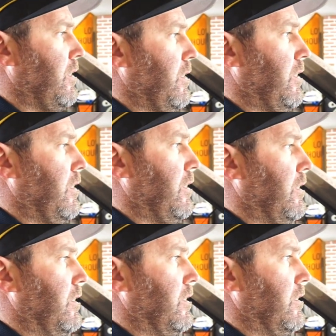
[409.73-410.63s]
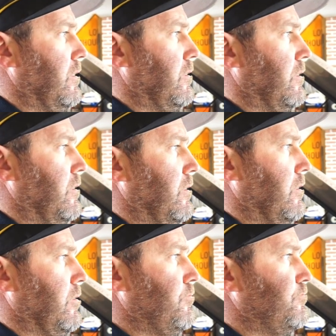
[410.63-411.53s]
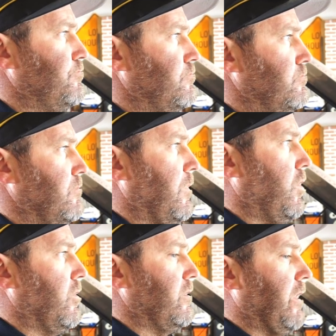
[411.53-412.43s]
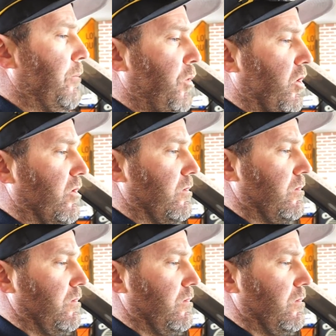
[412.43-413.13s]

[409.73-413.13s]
and uh, go get that part